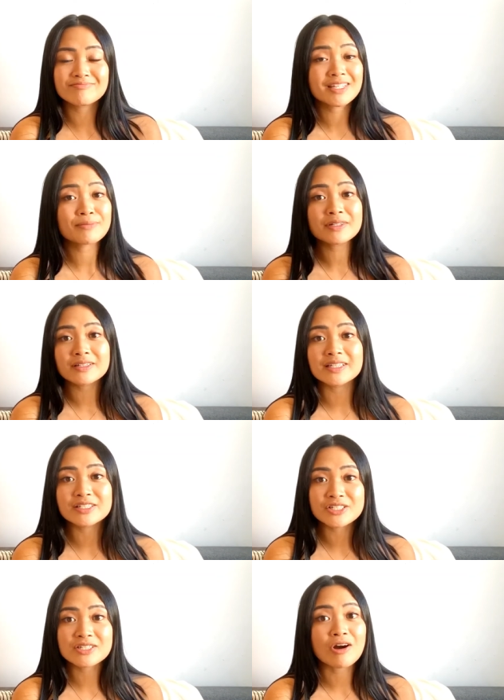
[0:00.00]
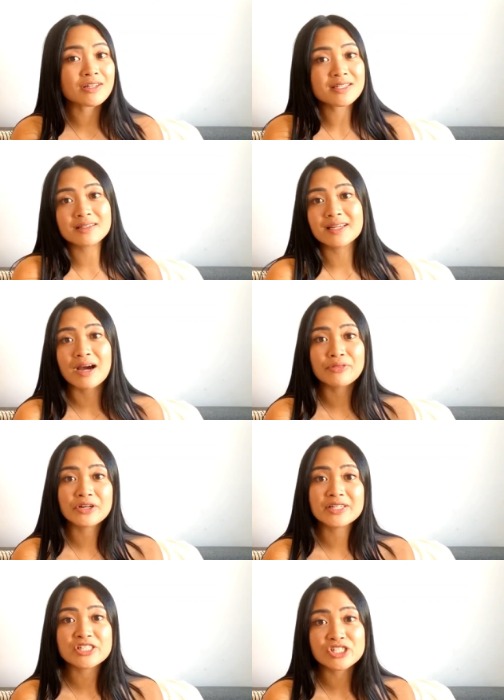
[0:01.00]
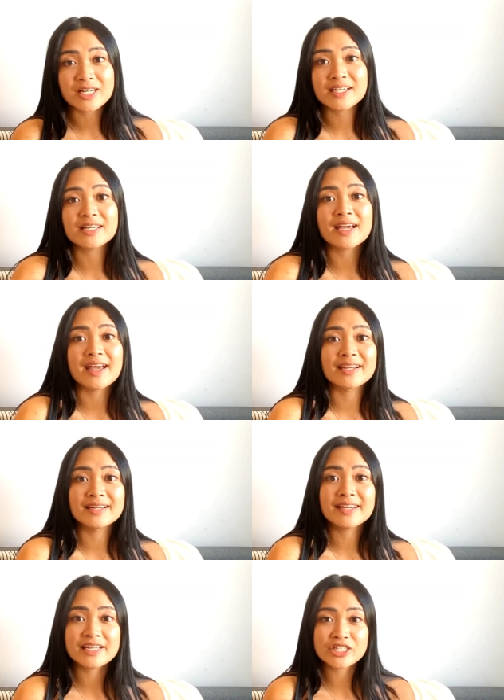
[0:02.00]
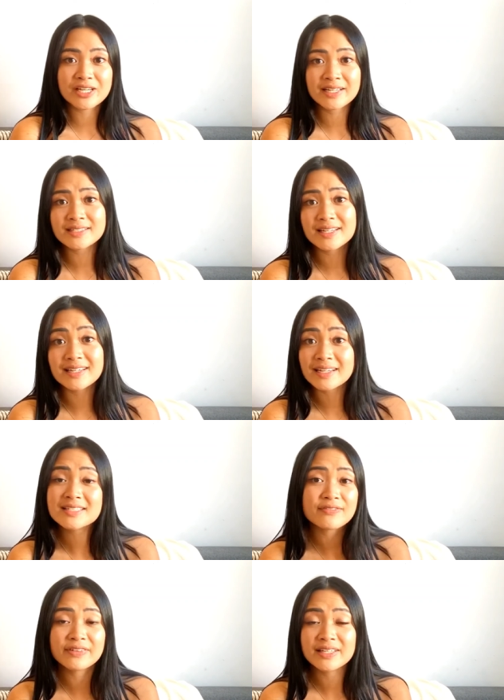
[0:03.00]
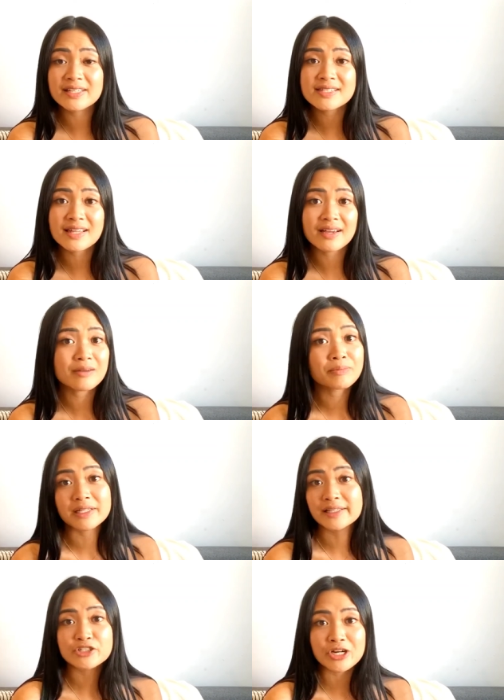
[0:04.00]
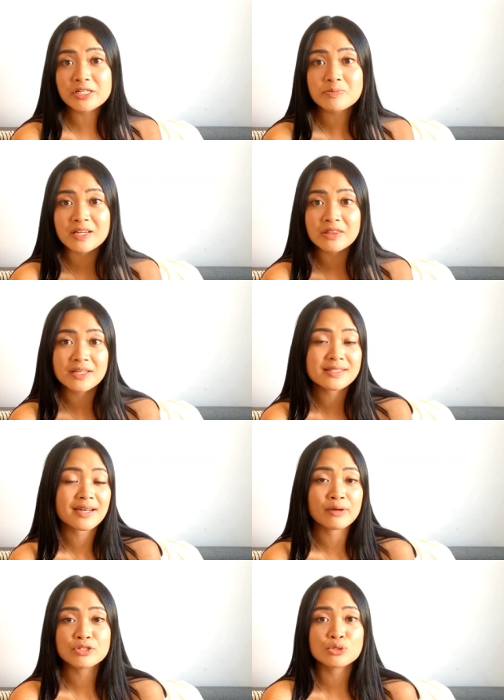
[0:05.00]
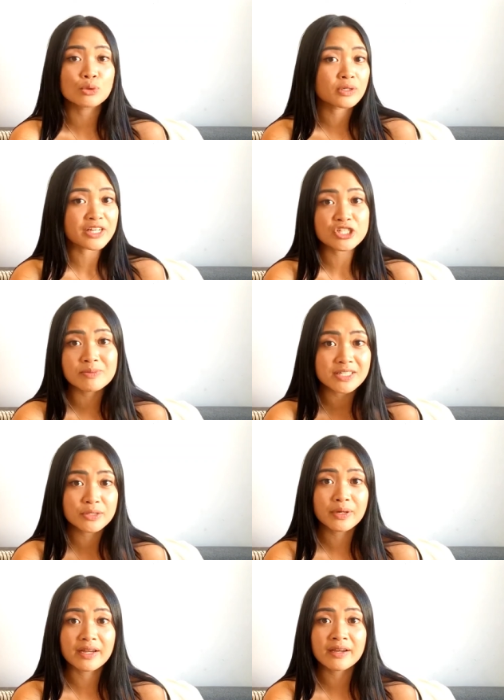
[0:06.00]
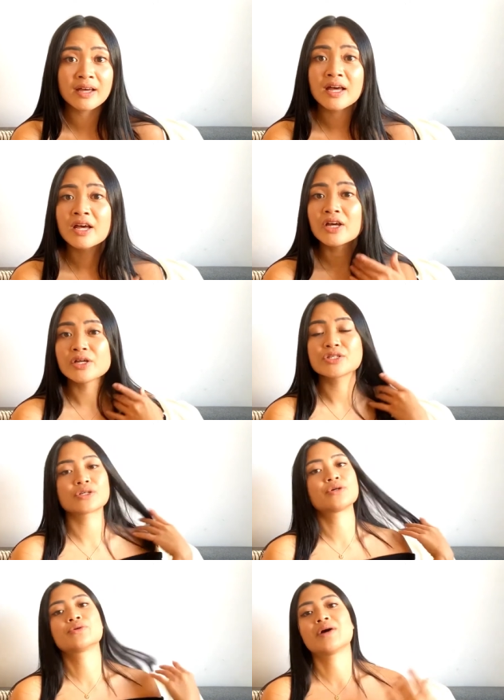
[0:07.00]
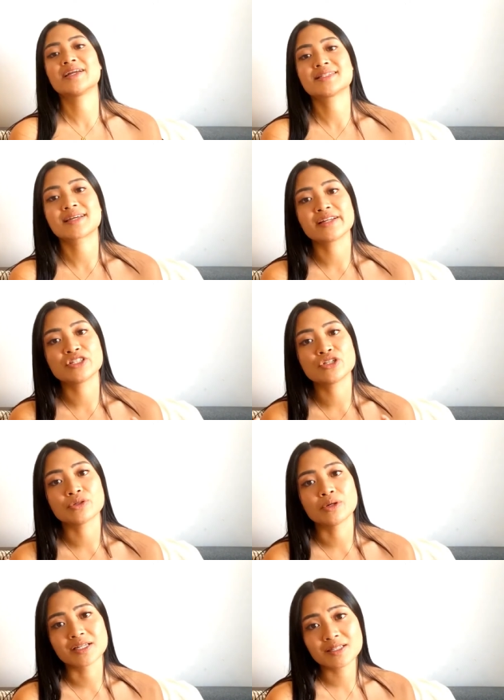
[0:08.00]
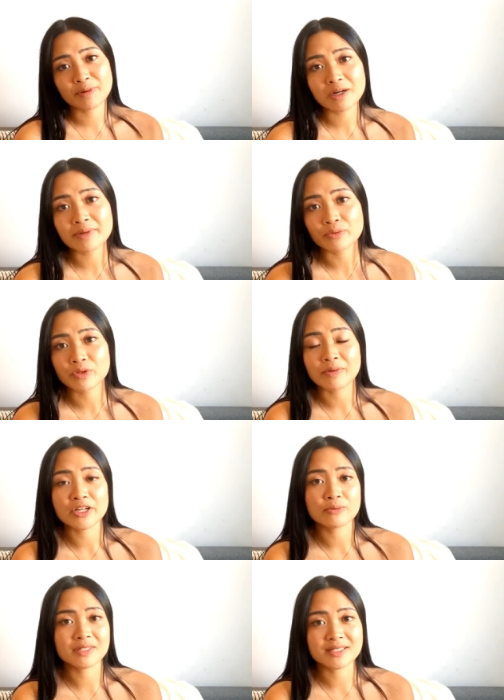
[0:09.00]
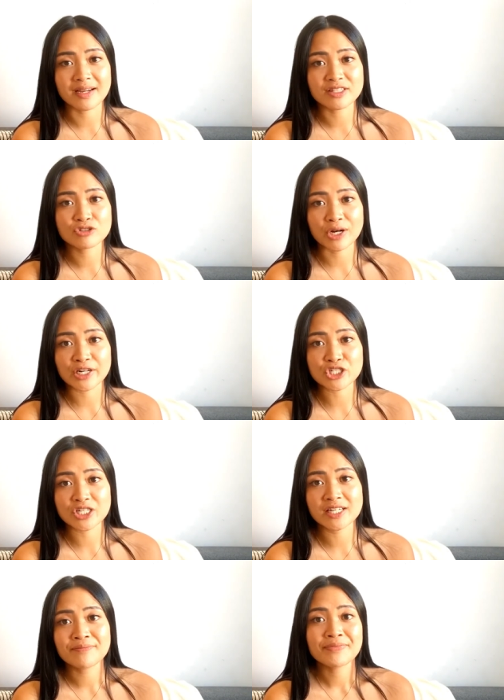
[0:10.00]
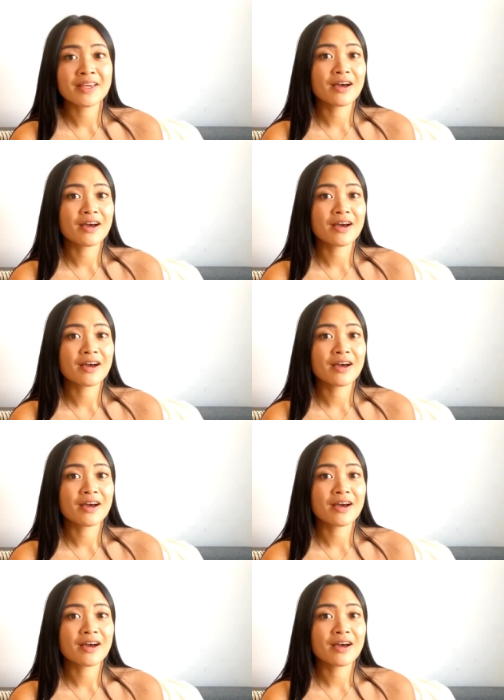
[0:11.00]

typically just constantly out there initiating and engaging in activities that completely drained me, things that I was told I should be doing. So I decided to experiment with my human design strategy